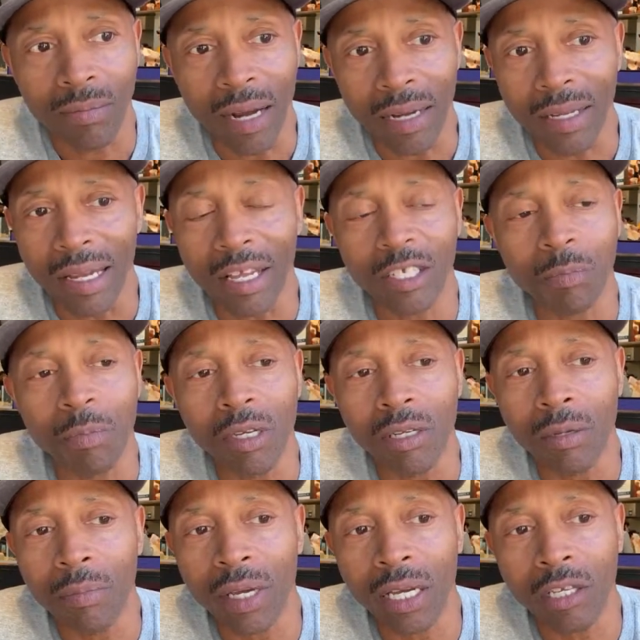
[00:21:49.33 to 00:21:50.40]
I can't spill
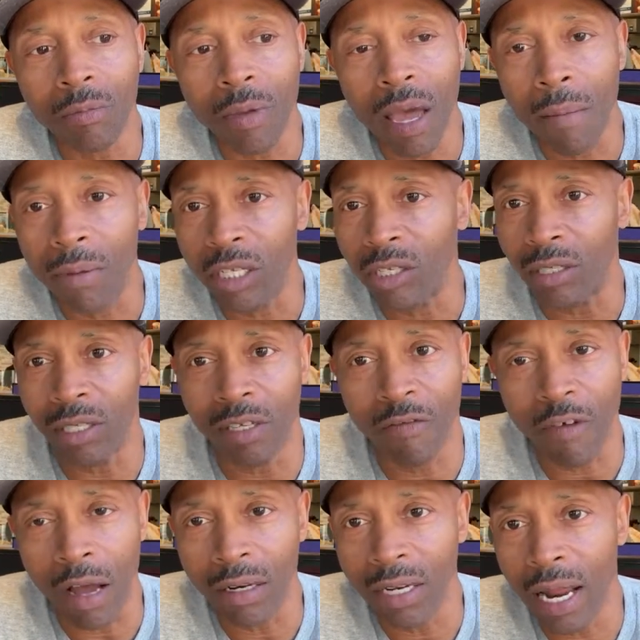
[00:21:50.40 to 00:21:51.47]
the beans, man. But
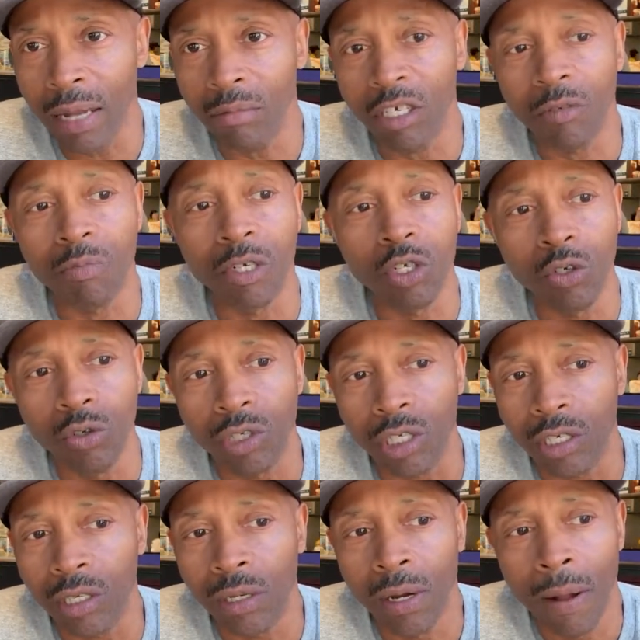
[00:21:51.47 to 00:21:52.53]
if I name this
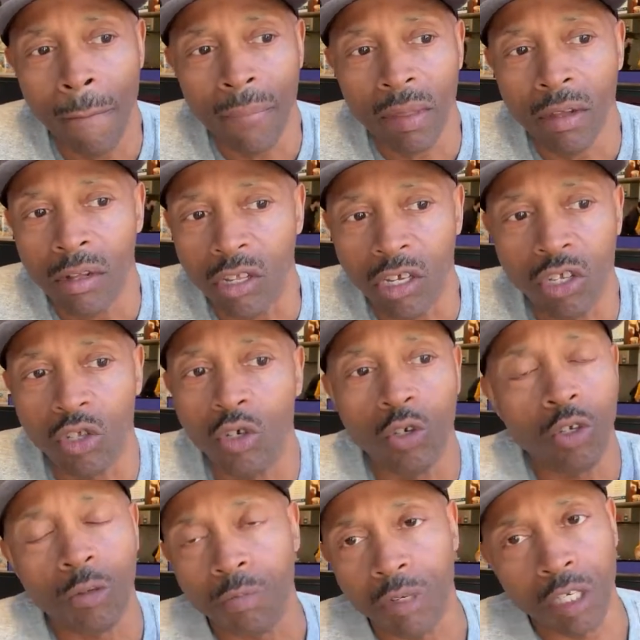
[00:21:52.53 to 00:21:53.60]
producer, this
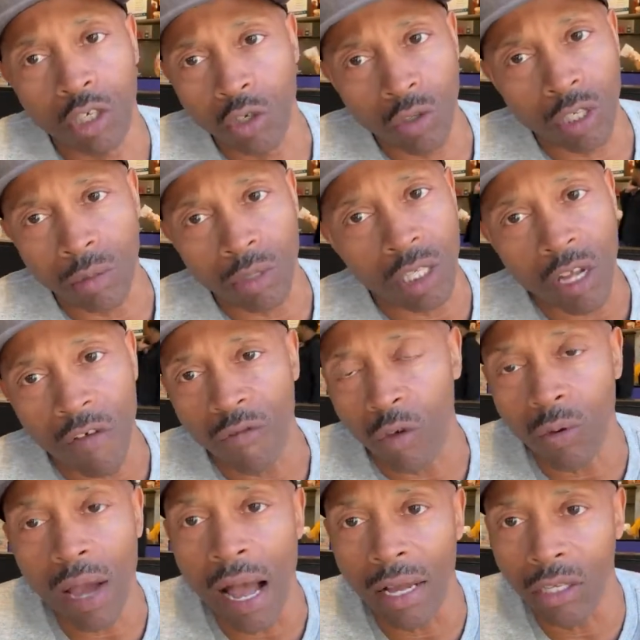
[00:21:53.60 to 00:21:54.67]
dude's produced some stuff
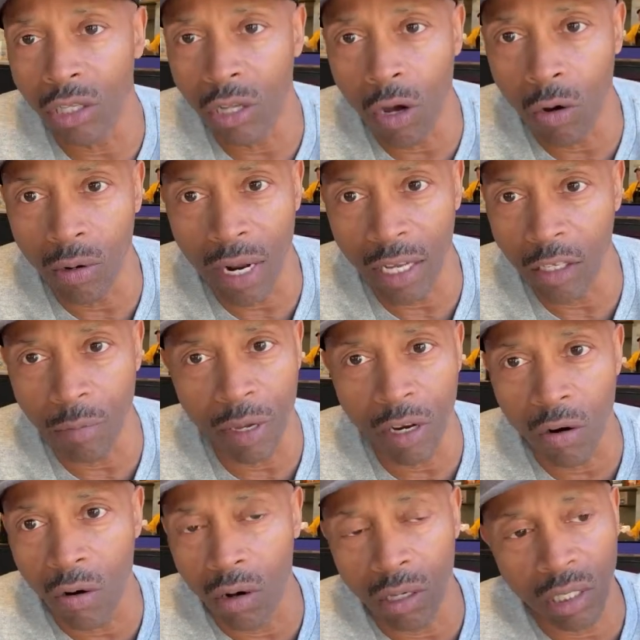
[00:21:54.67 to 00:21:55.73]
you guys know that's
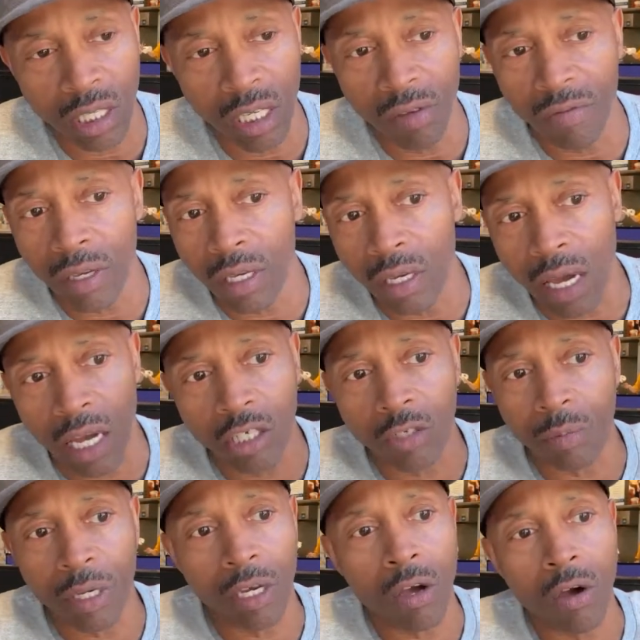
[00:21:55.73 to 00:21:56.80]
been on TV,
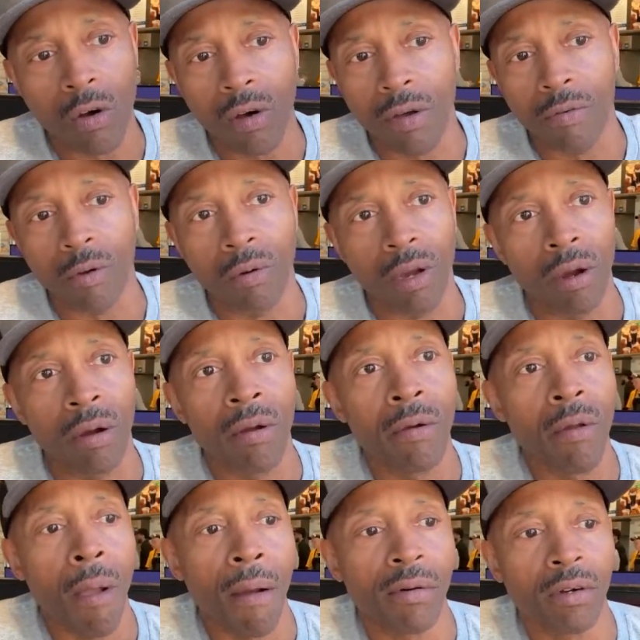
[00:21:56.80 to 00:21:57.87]
HBO, everywhere.
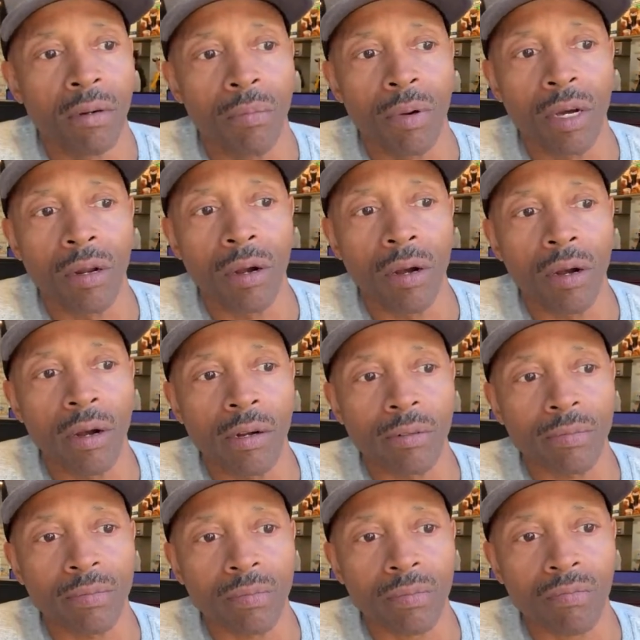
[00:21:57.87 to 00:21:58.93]
But uh,
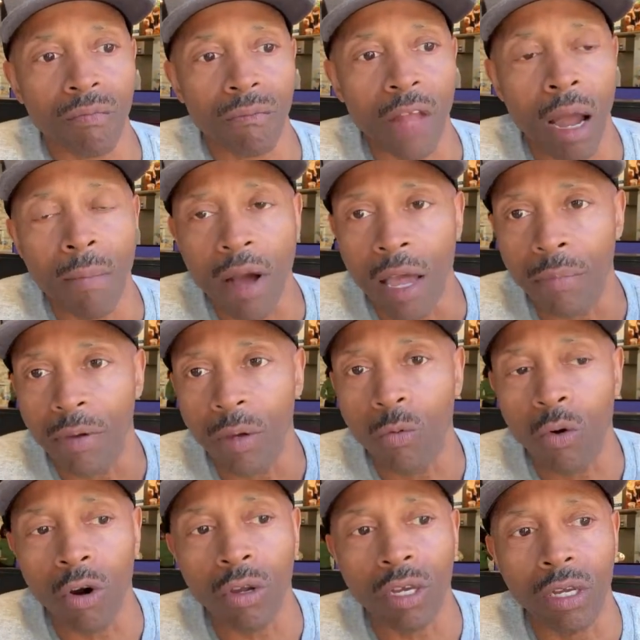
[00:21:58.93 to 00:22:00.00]
I might be
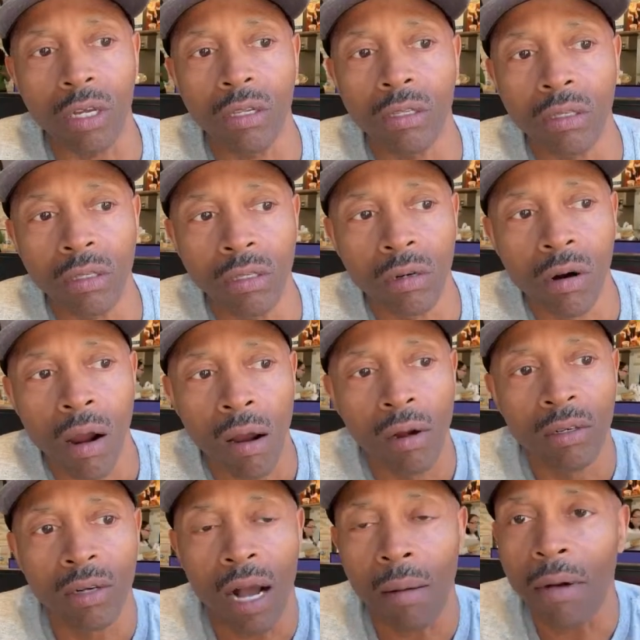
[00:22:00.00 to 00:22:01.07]
working.
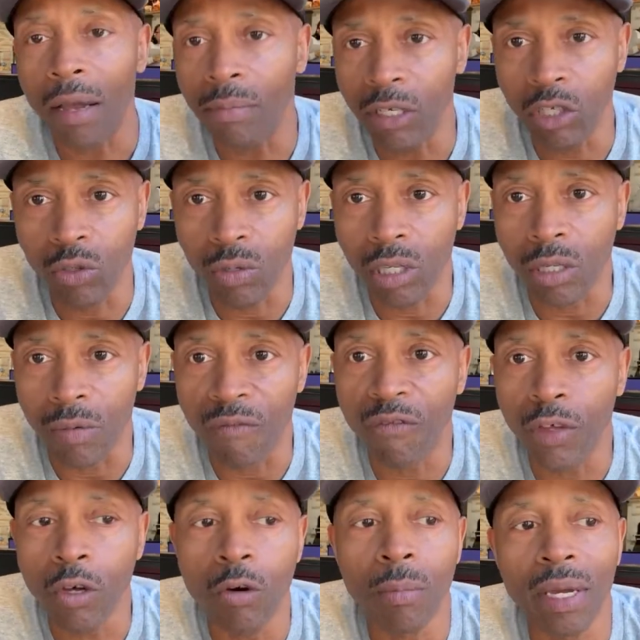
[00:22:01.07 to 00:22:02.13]
I might be doing some
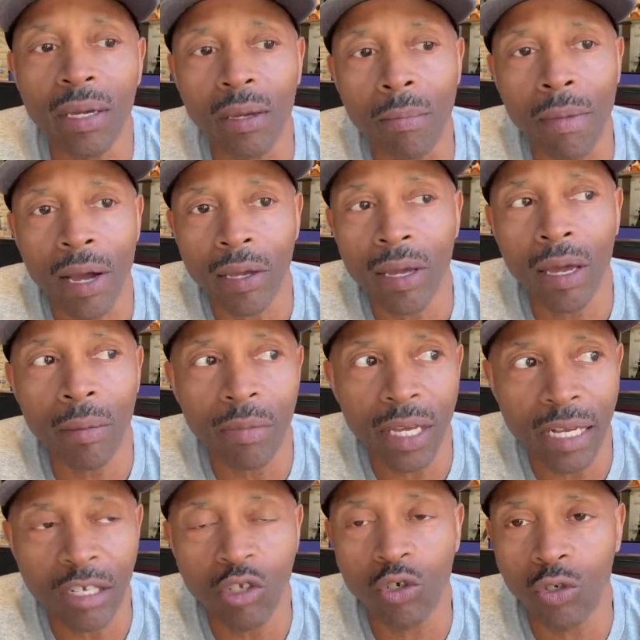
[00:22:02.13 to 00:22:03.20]
filming in
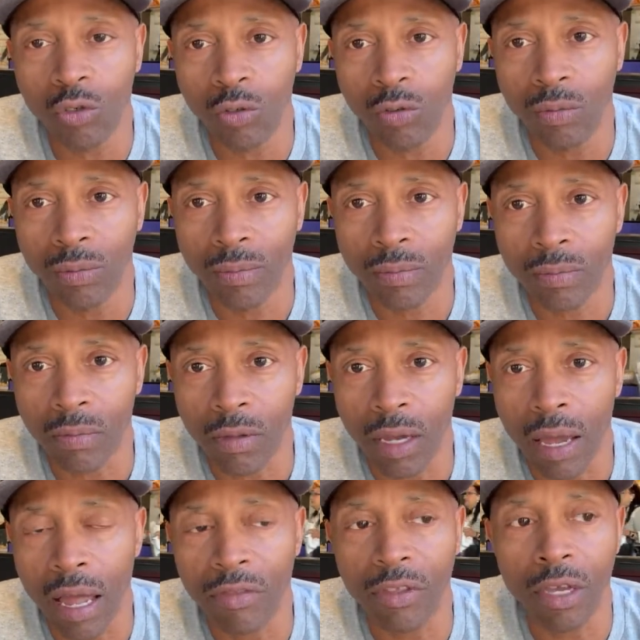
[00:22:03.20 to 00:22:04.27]
Miami in June
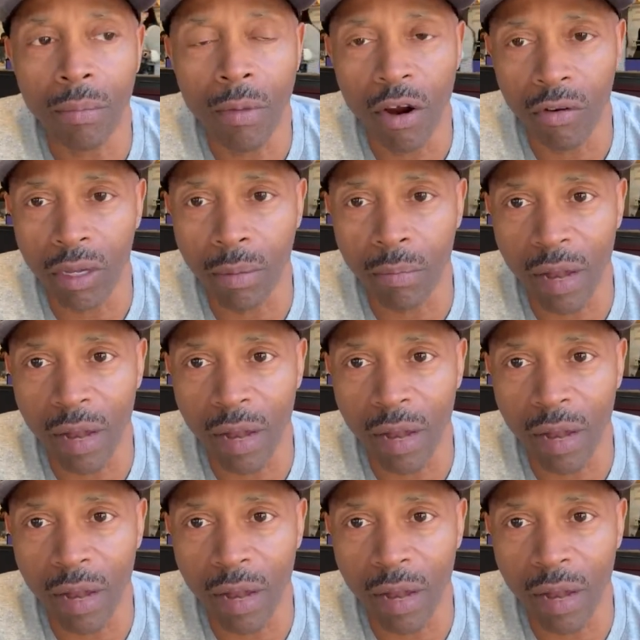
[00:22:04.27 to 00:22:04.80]
at the American